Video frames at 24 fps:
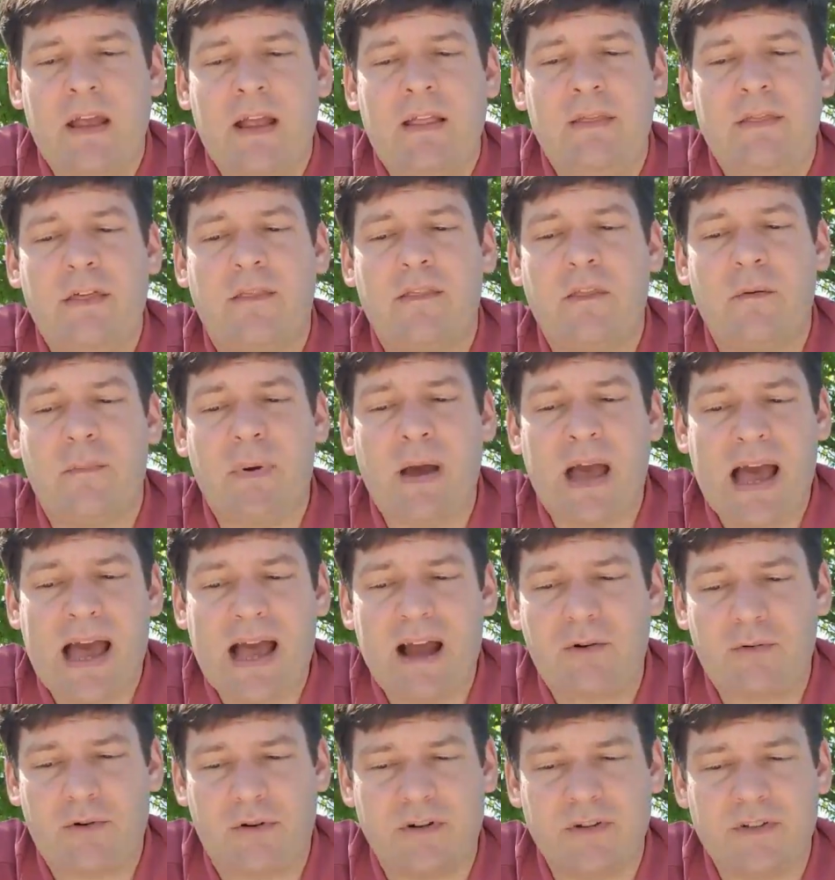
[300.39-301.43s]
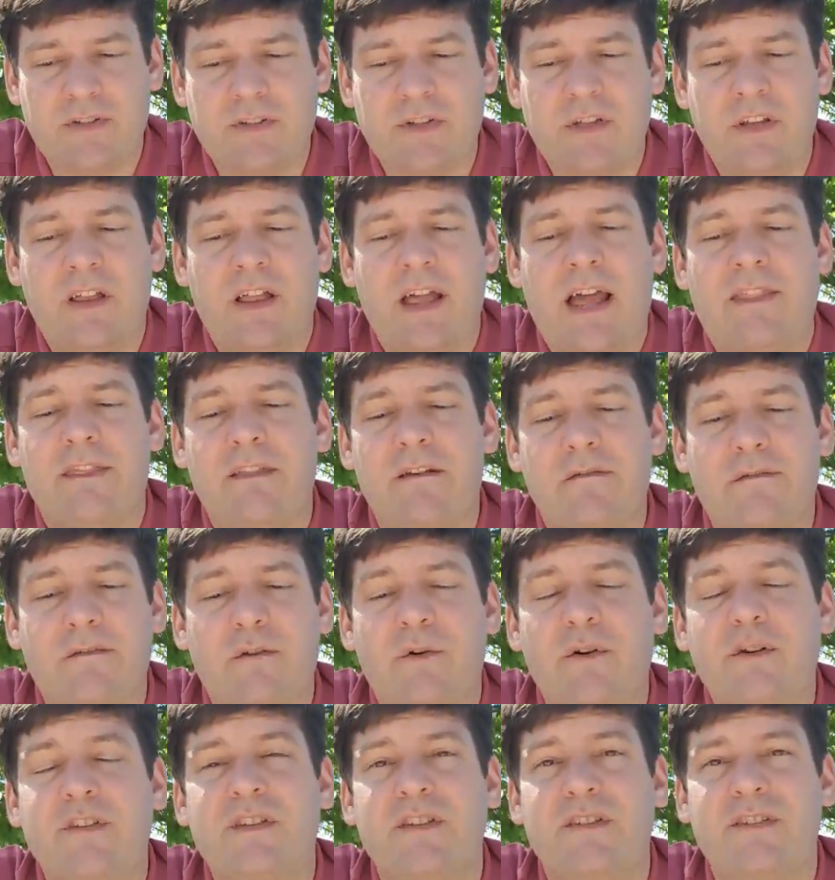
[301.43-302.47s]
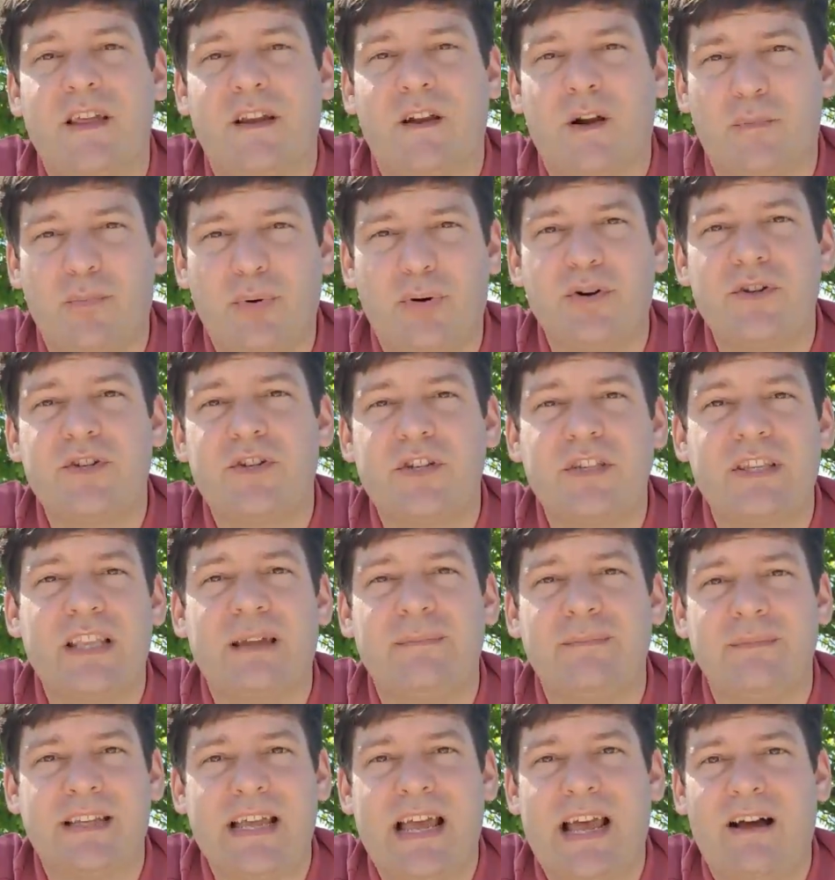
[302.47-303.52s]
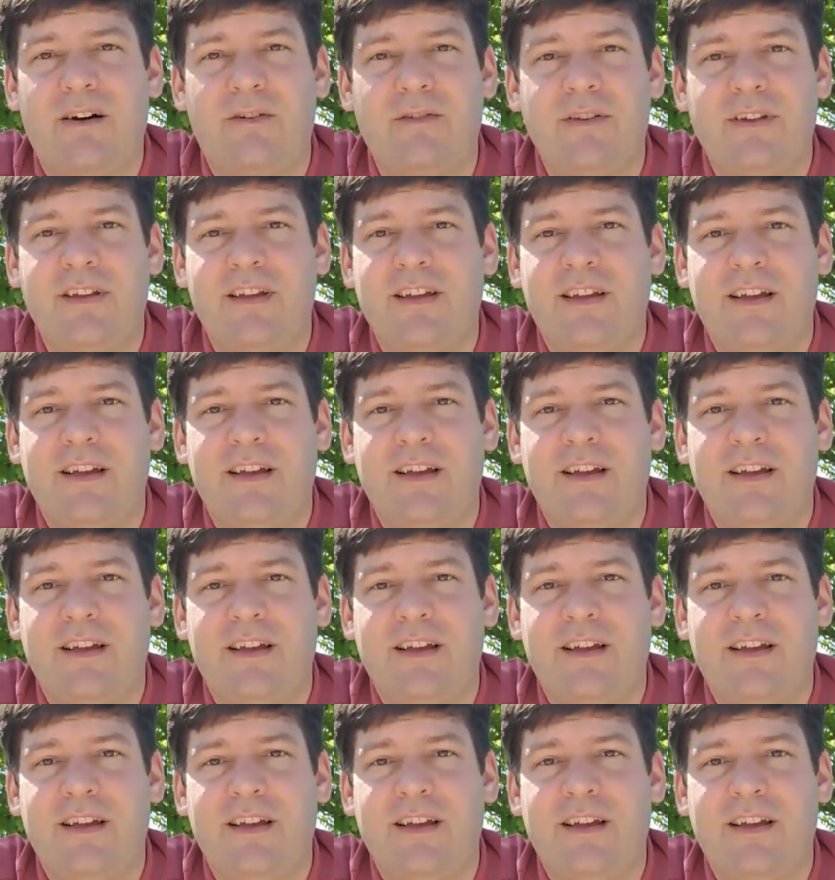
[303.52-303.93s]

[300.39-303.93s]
that the powers and the forces that are pushing them down